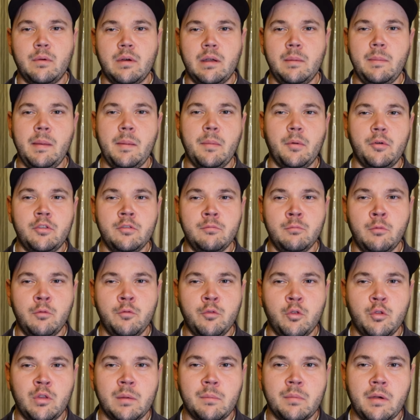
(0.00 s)
want to be able to move
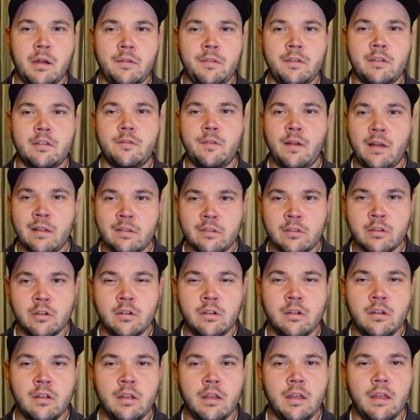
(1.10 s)
the take profits
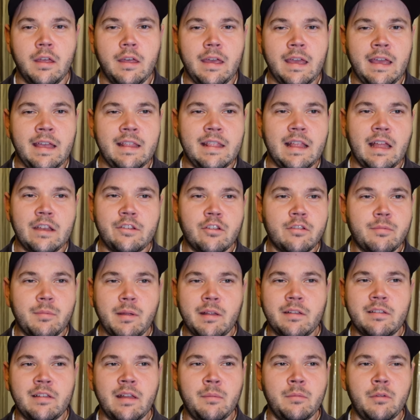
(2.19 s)
faster, and that just
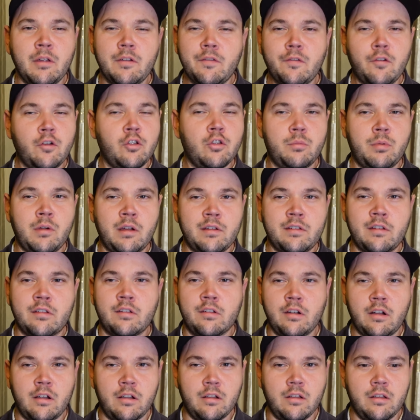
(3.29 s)
makes them not follow the process
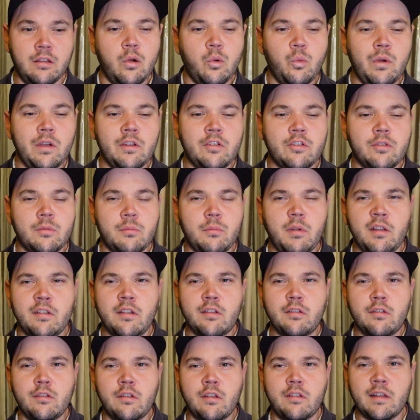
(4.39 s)
at all. Which brings
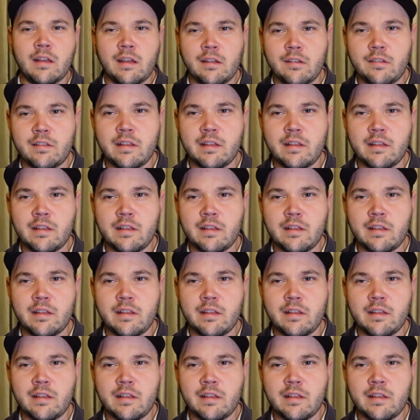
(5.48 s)
us to the second